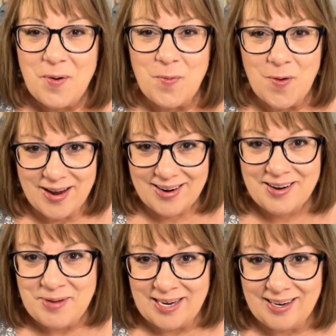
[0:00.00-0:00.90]
What I
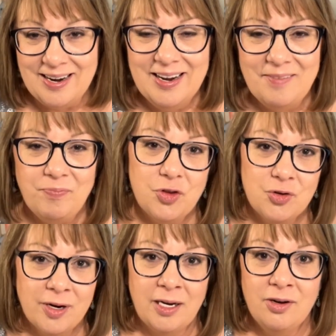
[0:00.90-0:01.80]
mean,
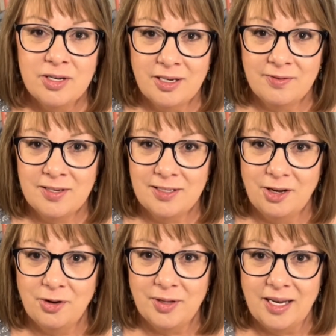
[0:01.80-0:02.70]
train yourself
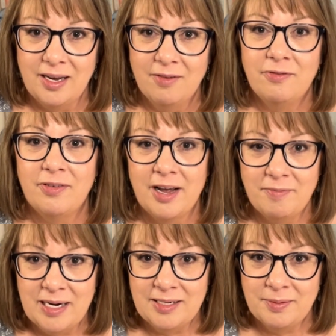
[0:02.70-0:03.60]
slowly. 5
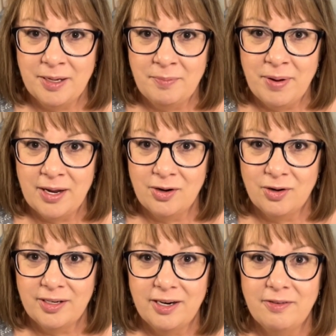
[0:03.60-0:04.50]
minutes in bed
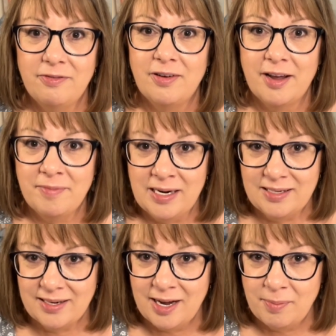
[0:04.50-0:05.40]
earlier, 5 minutes
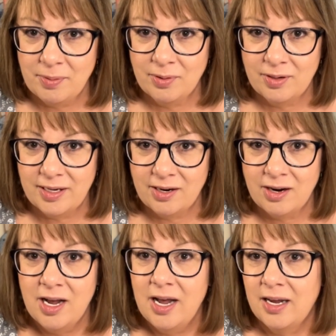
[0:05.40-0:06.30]
up earlier,
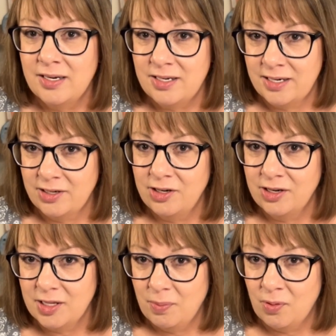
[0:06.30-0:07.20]
until you're
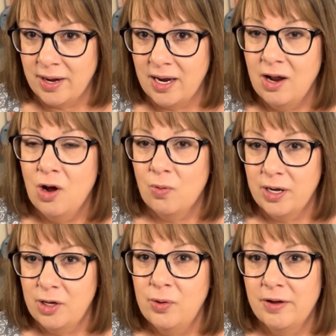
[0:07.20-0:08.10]
at the point where
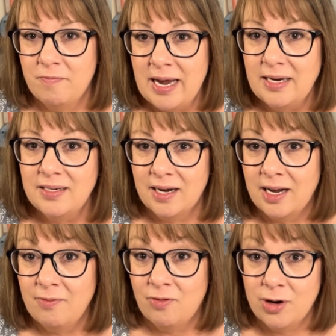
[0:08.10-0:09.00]
you have made
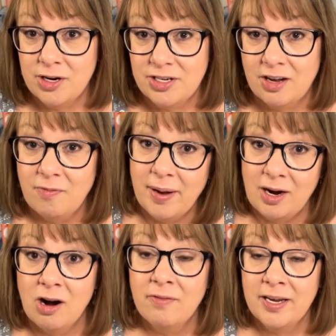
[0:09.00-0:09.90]
time for yourself by
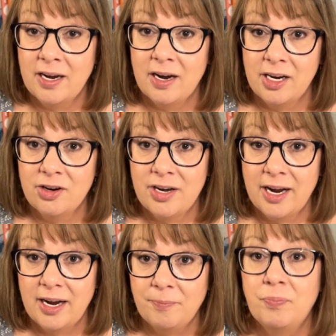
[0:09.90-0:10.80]
carving it out of your
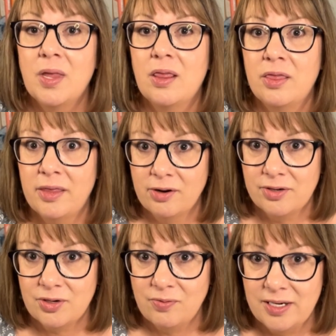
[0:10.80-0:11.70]
day. There
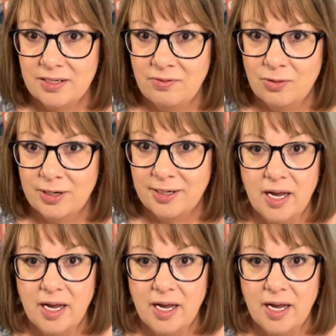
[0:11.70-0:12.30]
is a reason for it.